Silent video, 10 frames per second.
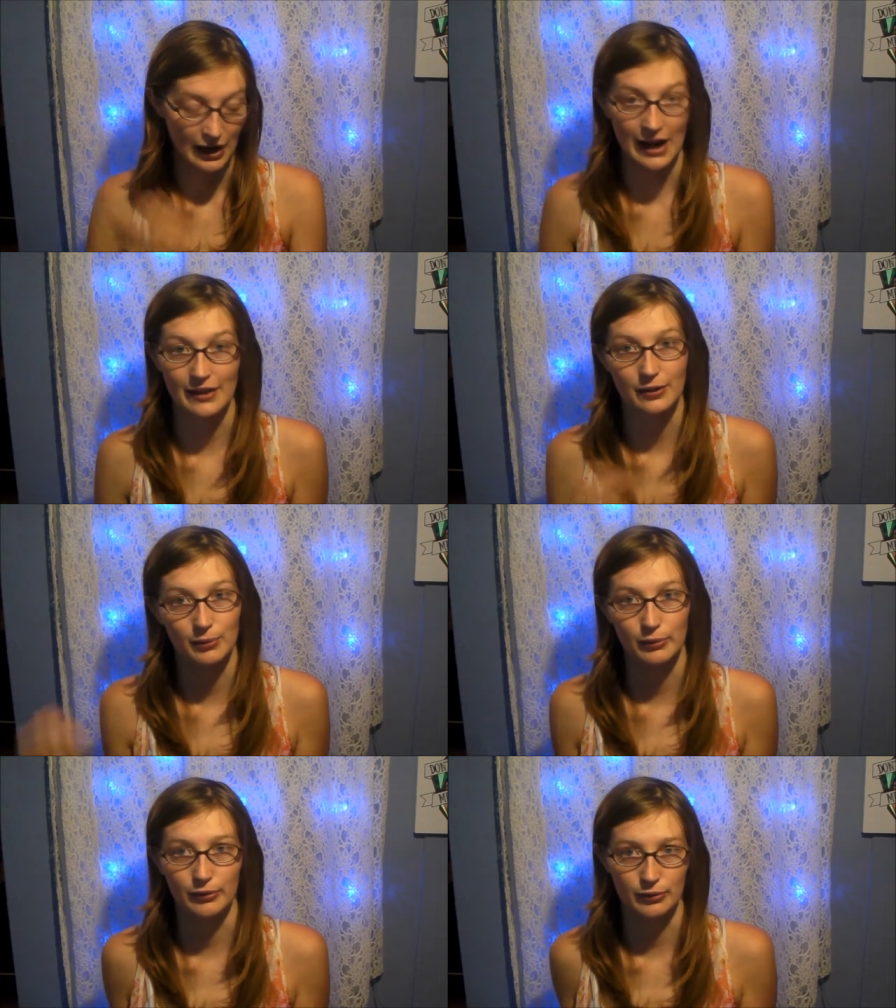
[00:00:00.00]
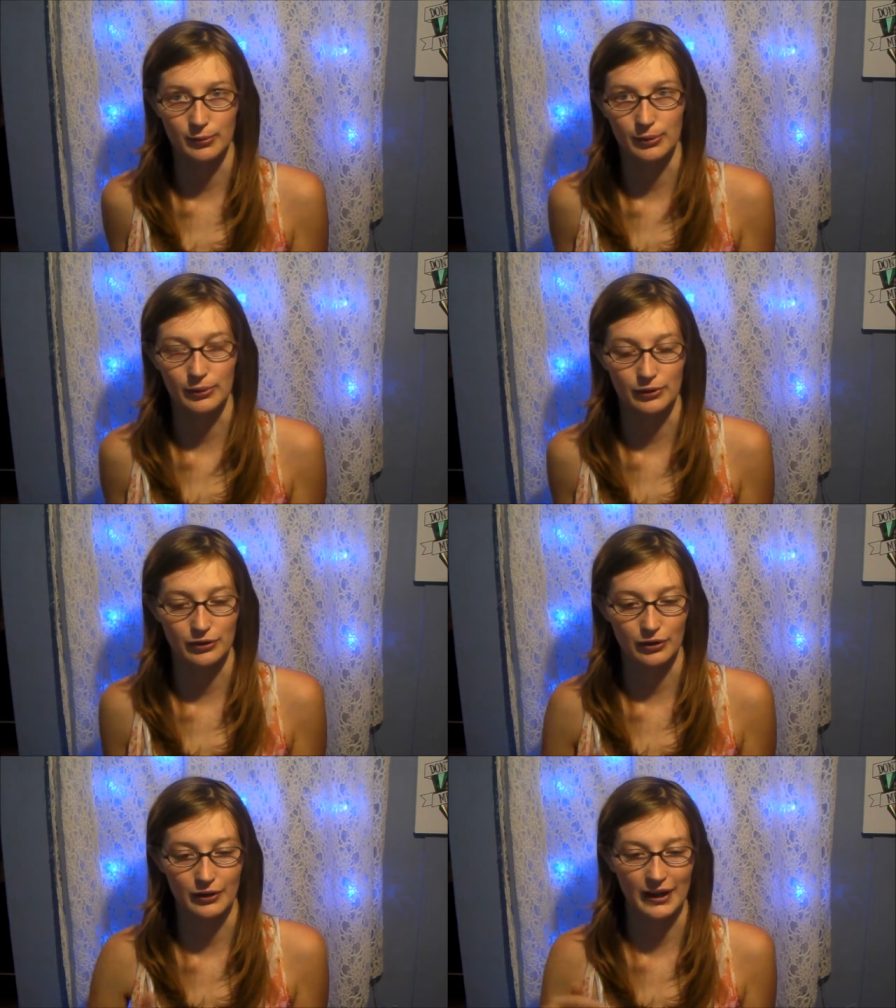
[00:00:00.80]
And they're movable,
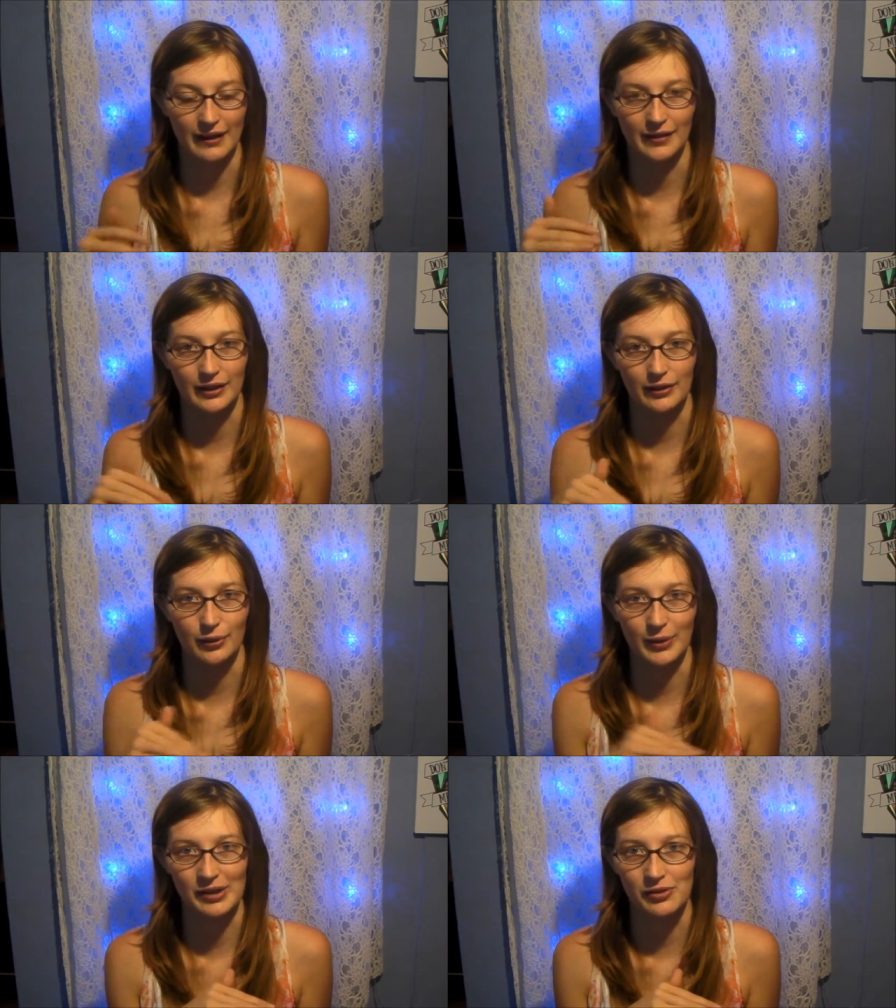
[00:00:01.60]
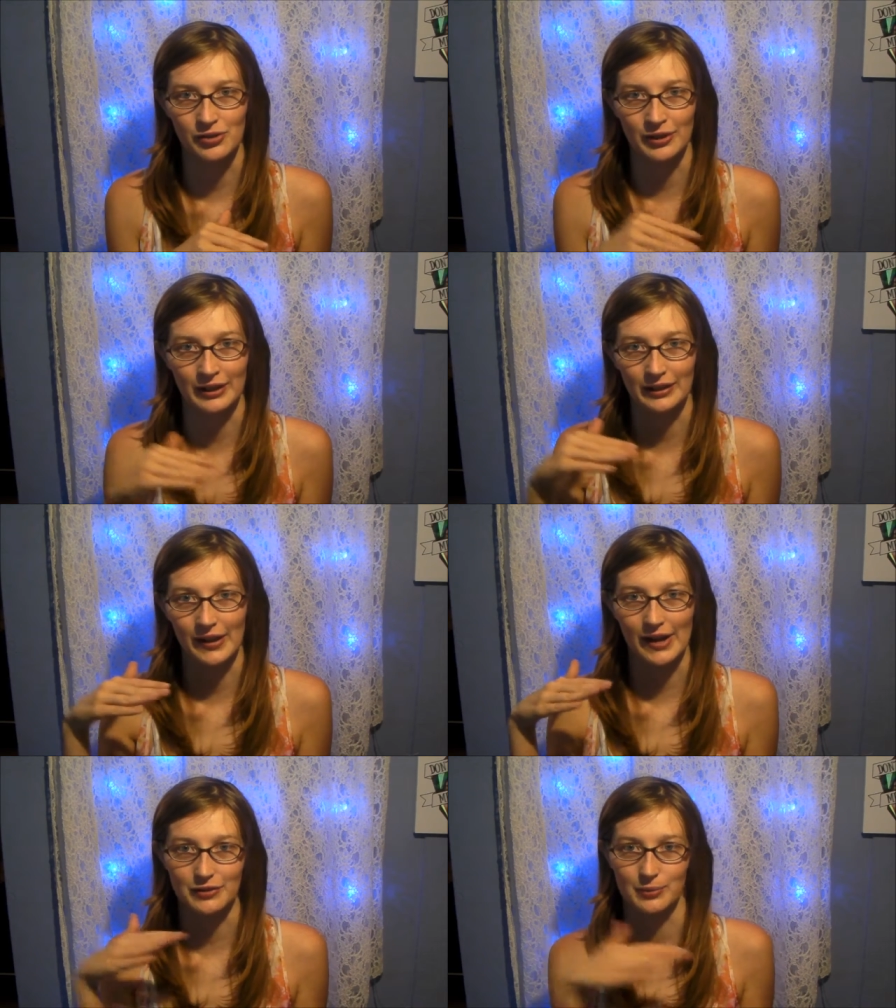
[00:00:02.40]
so they have like little wheels and like the
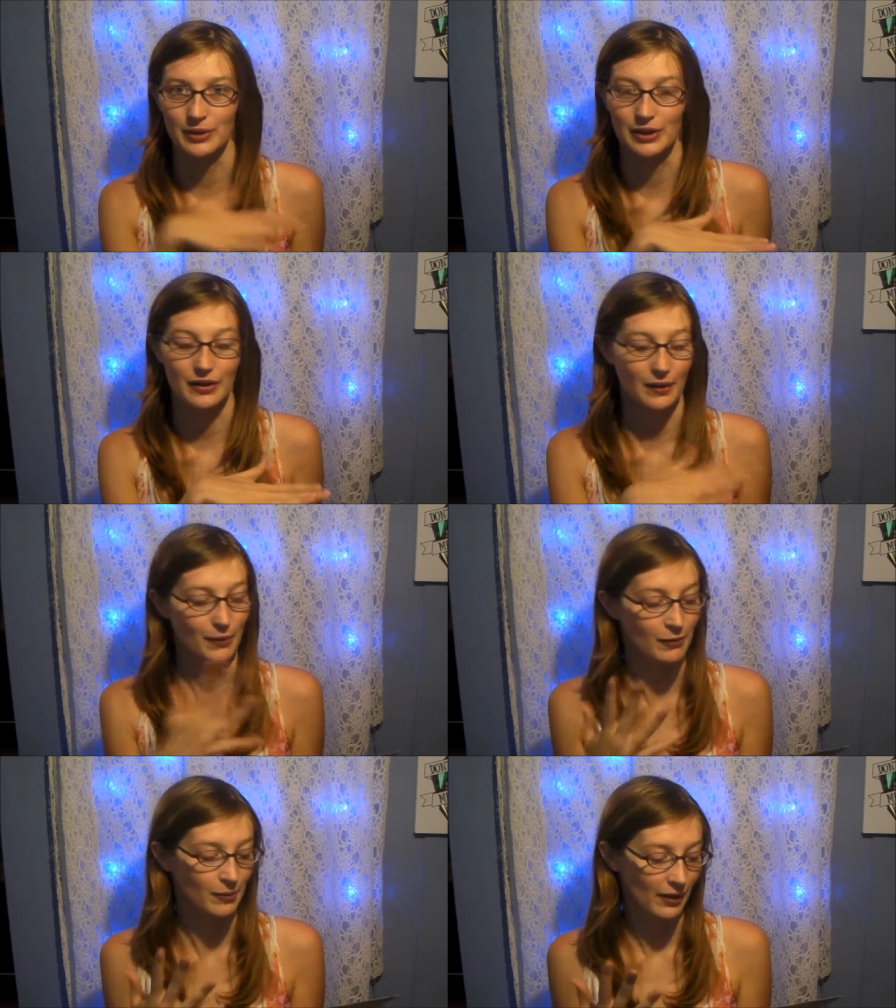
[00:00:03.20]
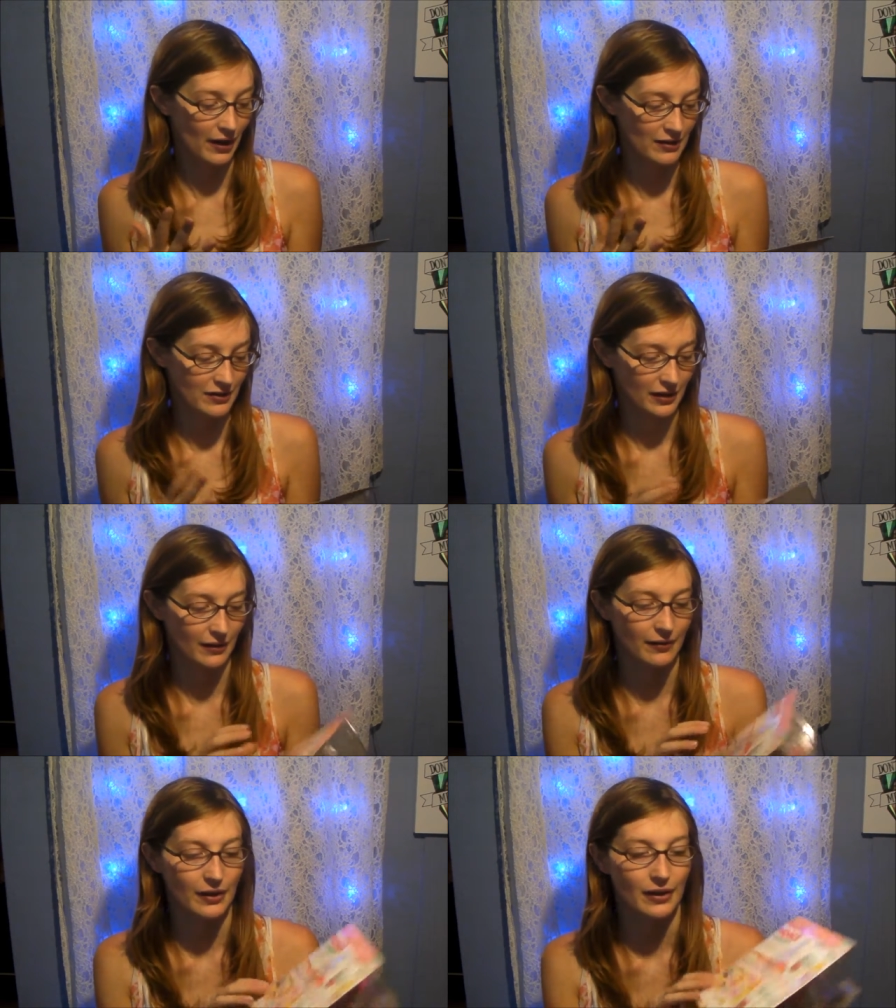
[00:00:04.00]
last one, and you can move them around and stuff.